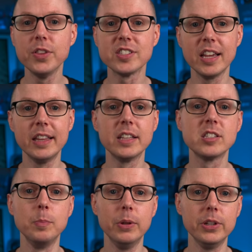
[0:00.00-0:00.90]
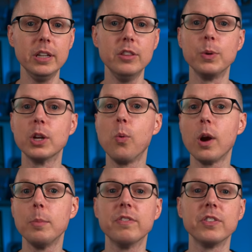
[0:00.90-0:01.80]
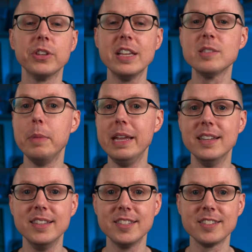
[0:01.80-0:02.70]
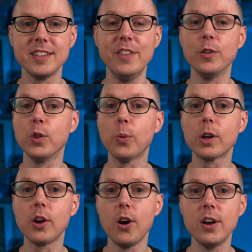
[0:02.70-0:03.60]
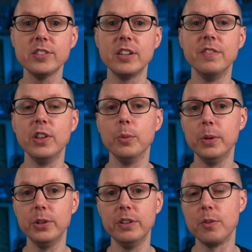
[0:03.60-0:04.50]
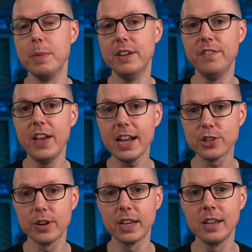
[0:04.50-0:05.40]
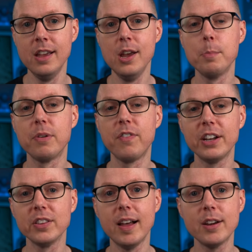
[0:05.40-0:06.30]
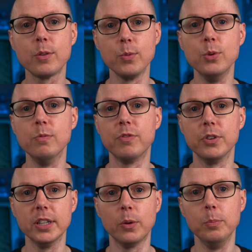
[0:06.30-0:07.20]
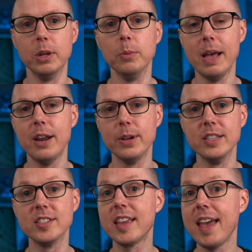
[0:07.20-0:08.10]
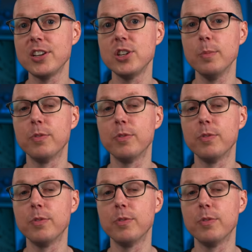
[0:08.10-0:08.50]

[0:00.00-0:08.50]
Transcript: the cycling stability, the requirement for less maintenance, and the lower cost and availability for manufacturing provide a lot of room for liquid metal batteries to catch up